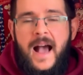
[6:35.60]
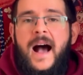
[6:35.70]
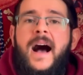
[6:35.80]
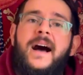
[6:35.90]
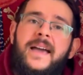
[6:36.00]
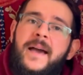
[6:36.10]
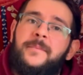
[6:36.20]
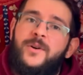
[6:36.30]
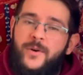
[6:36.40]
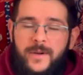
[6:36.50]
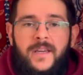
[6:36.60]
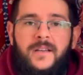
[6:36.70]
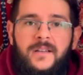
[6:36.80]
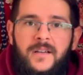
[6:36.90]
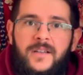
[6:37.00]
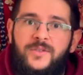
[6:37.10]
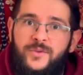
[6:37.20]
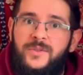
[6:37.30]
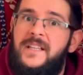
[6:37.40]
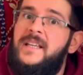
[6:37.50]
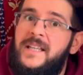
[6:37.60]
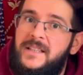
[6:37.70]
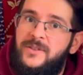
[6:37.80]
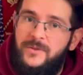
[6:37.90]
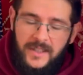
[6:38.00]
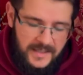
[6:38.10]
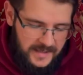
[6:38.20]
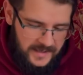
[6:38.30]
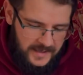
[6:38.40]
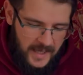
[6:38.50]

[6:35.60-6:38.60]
I am going to dig into this